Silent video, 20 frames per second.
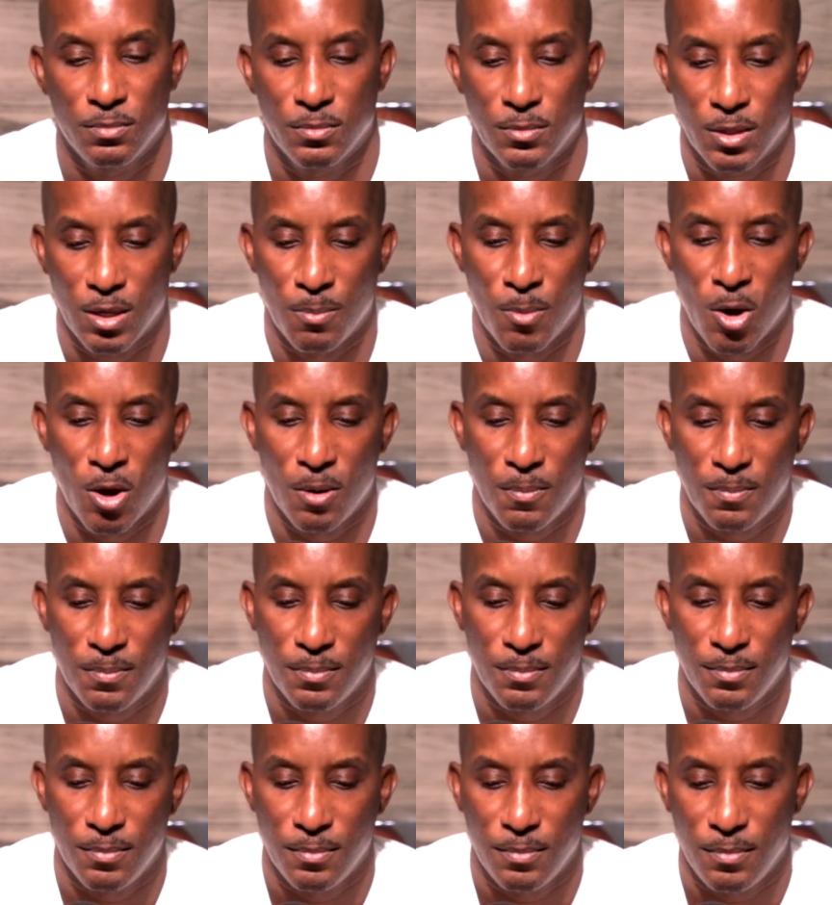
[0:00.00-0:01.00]
Come on.
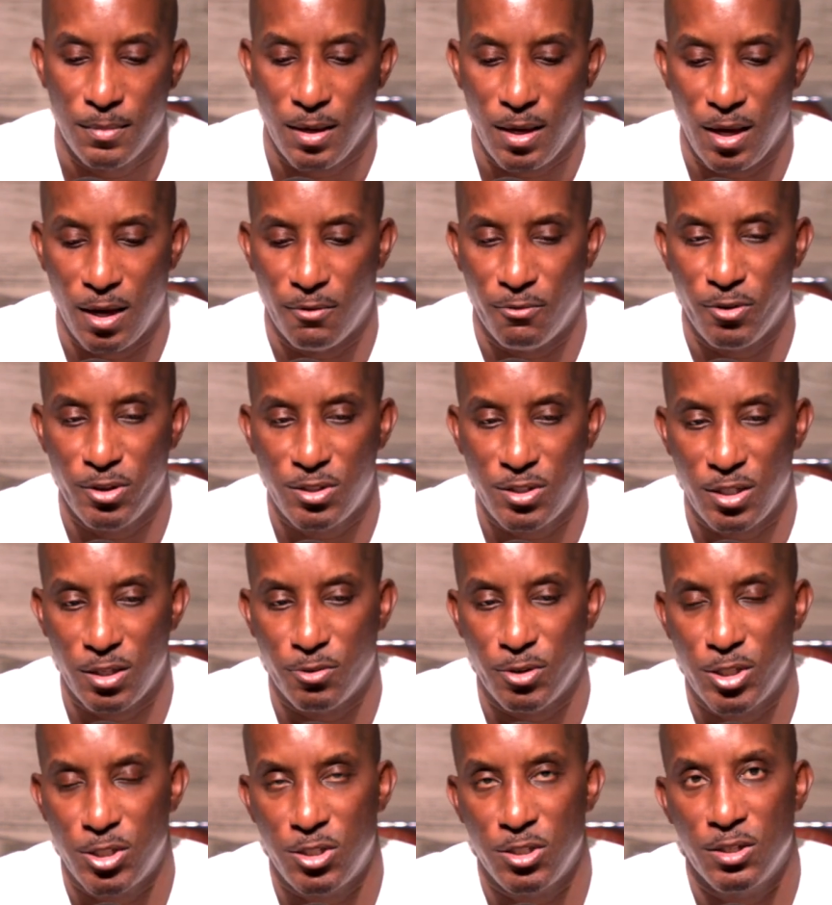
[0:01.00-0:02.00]
Every
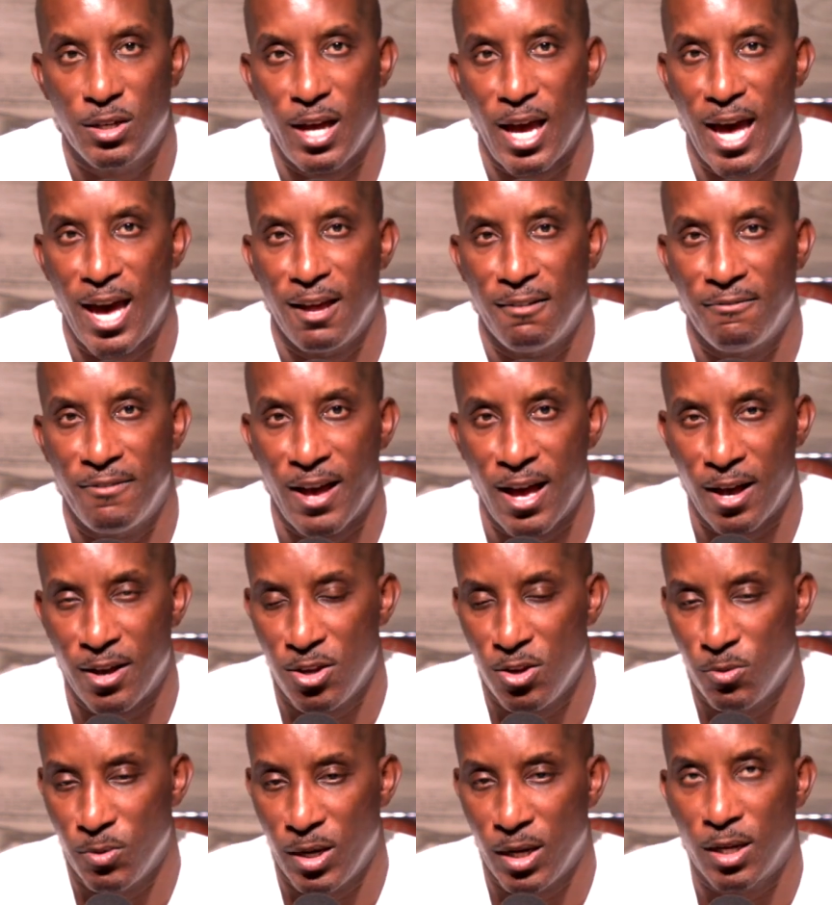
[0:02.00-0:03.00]
series should add
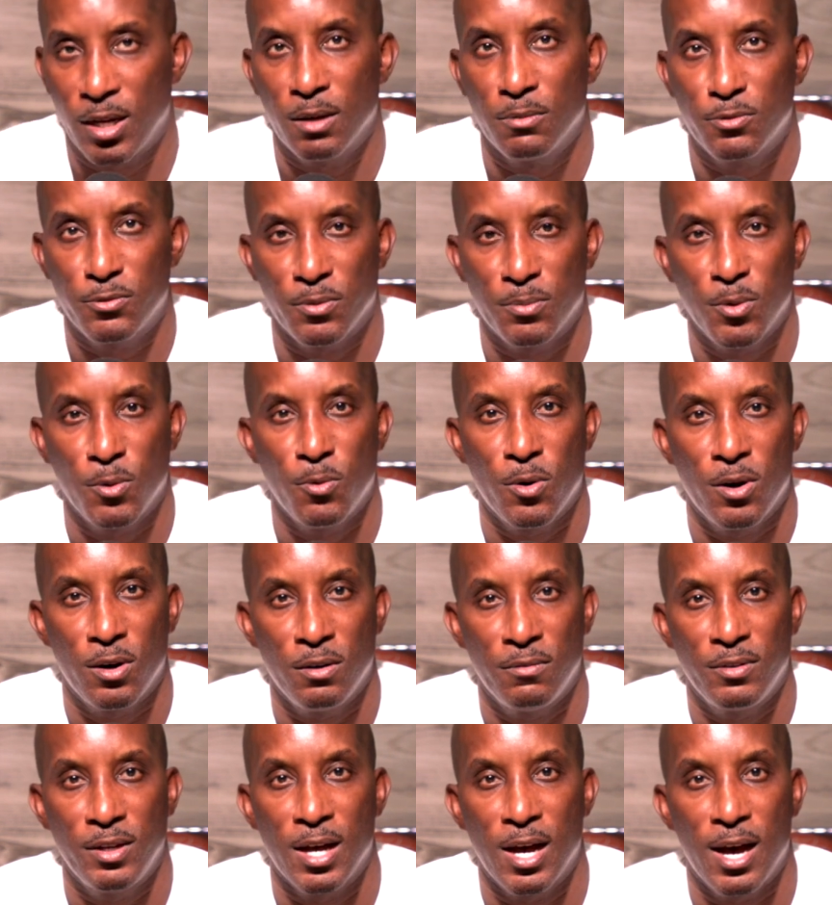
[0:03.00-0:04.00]
value when it comes from the Word
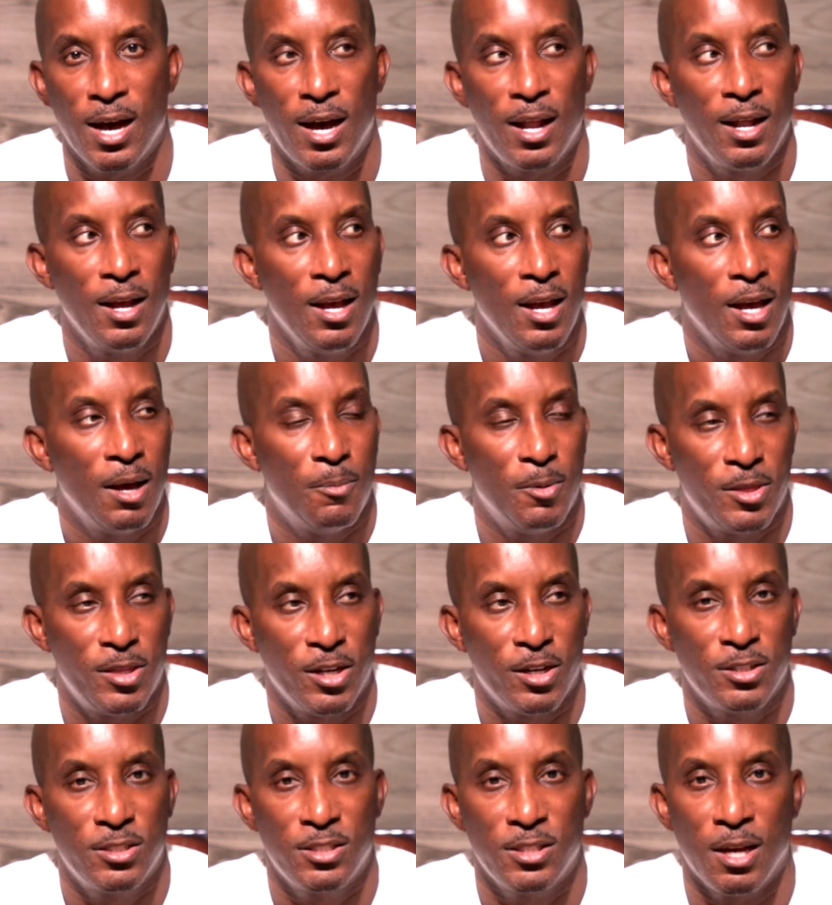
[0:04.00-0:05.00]
of God, but there
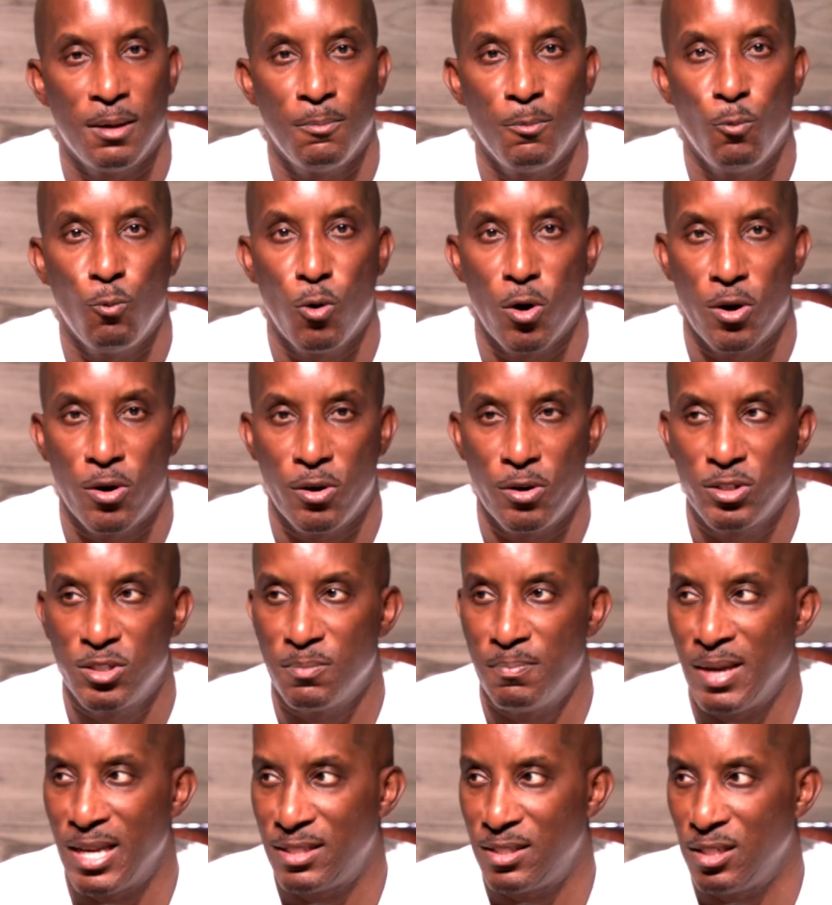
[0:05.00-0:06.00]
are some words,
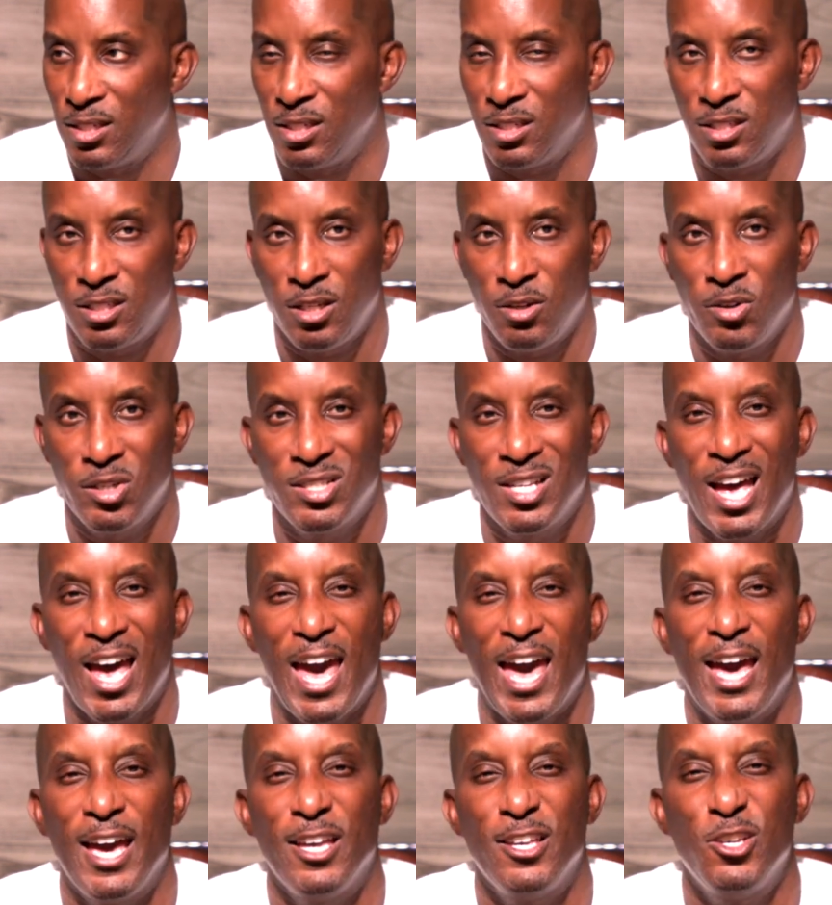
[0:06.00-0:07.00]
messages, series that
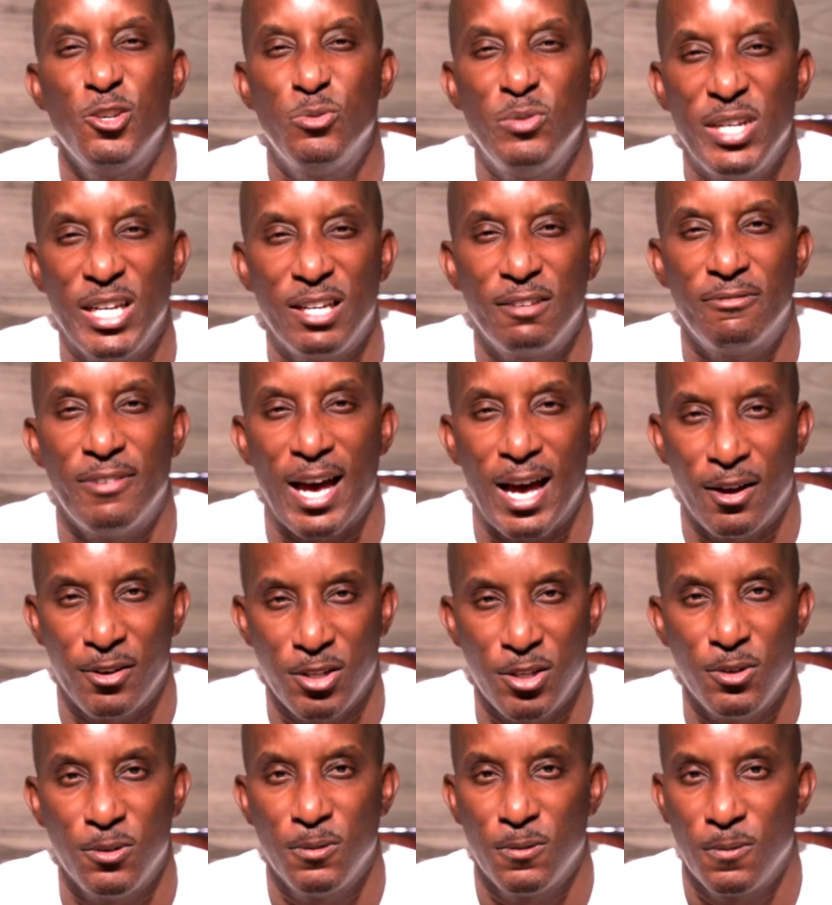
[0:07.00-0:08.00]
add unique value.